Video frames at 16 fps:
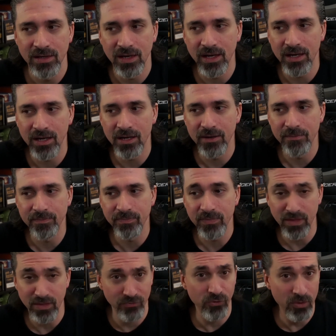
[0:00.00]
from
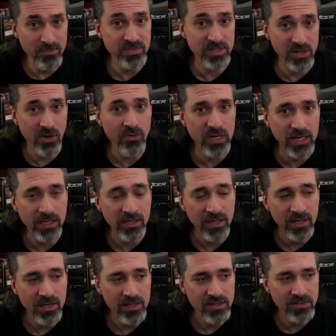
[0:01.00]
Sony
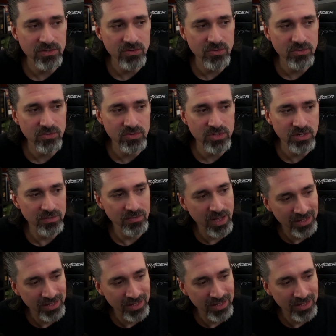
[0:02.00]
to